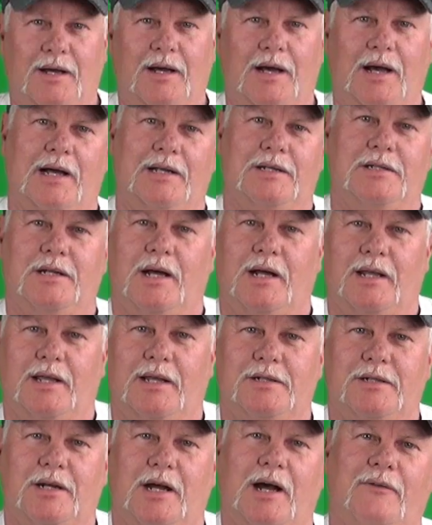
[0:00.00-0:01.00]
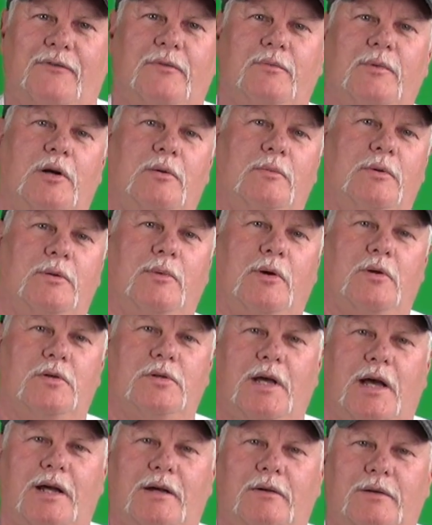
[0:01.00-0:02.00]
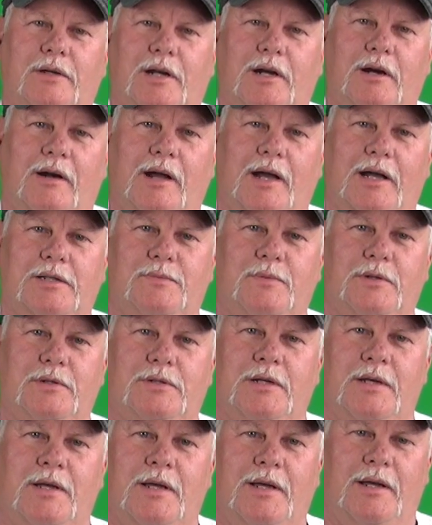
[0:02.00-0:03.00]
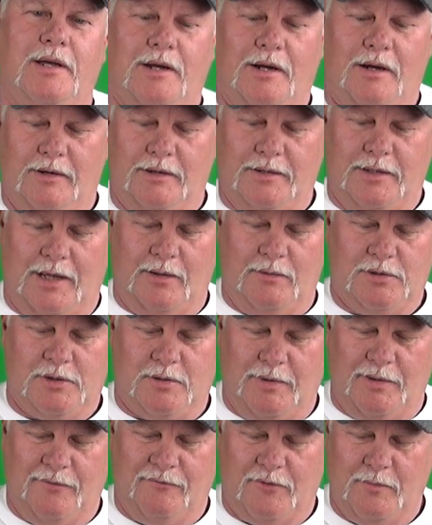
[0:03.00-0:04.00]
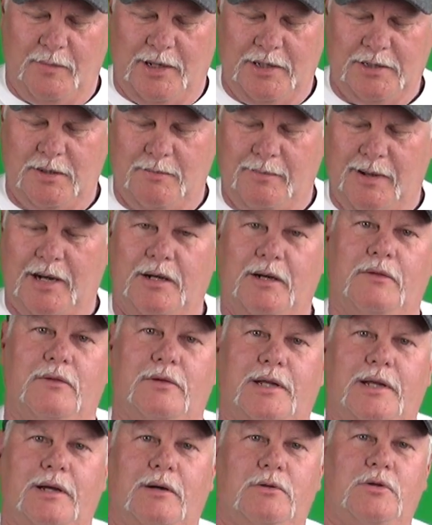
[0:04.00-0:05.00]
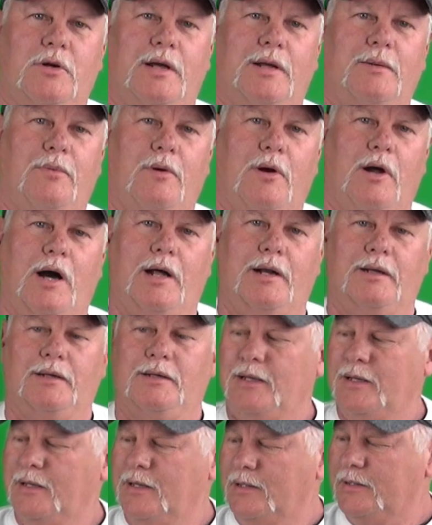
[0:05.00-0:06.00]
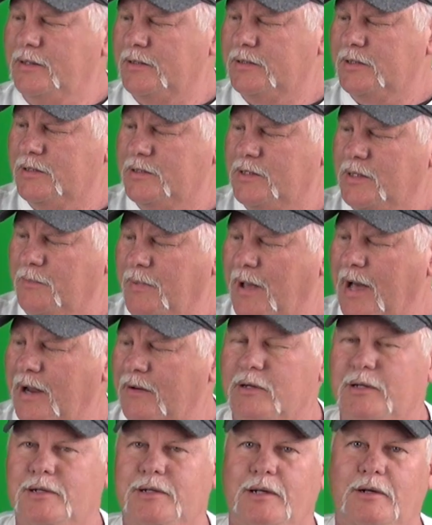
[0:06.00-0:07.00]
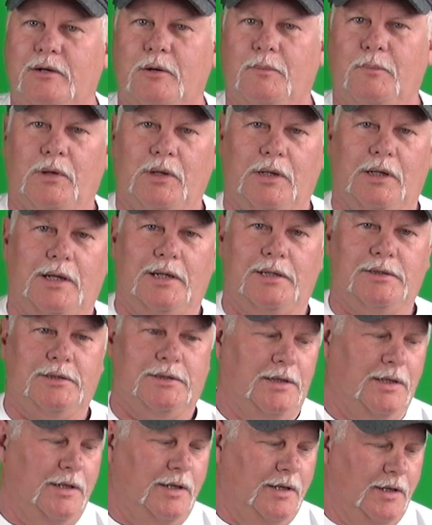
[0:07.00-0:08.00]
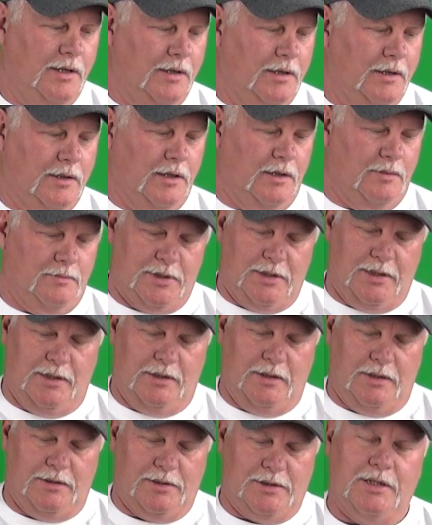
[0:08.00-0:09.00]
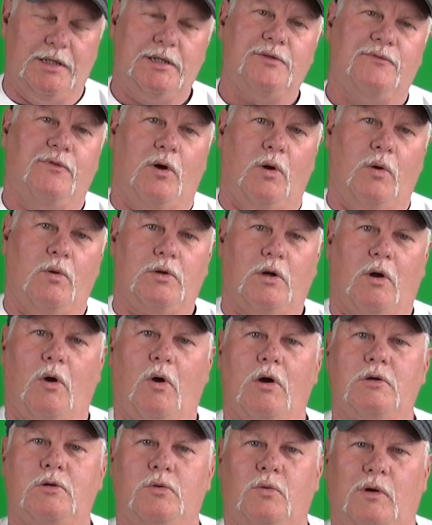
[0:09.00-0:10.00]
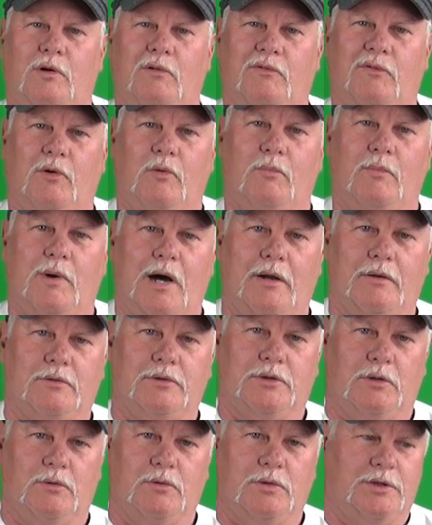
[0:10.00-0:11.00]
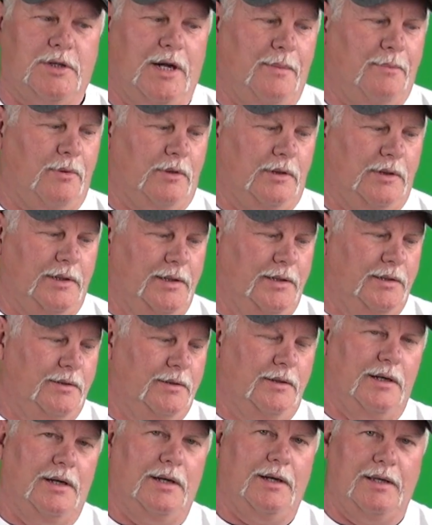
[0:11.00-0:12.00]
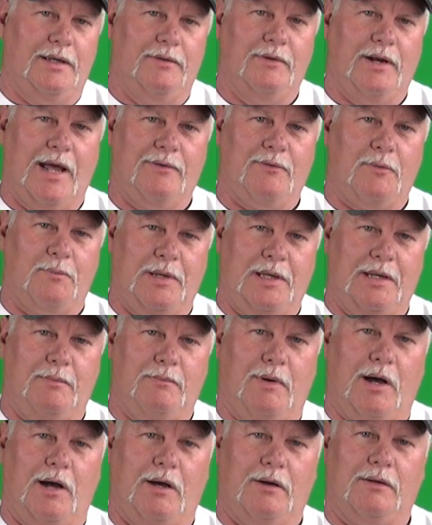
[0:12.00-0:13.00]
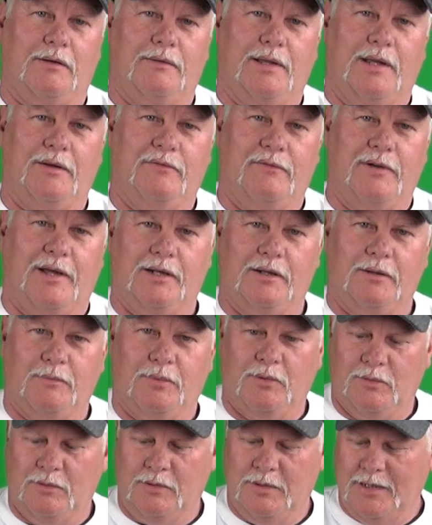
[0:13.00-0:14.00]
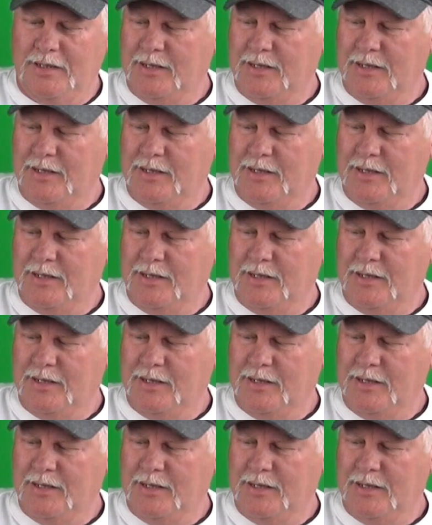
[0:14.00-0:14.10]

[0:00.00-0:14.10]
Hi, Johnny and Jai from Home of the Motorcycle Gear Experts, here today with some information about another Deltran product. This is the Battery Tender Plus. Comes in a 6-volt or 12-volt model, sold separately. I even have a pink model of that available.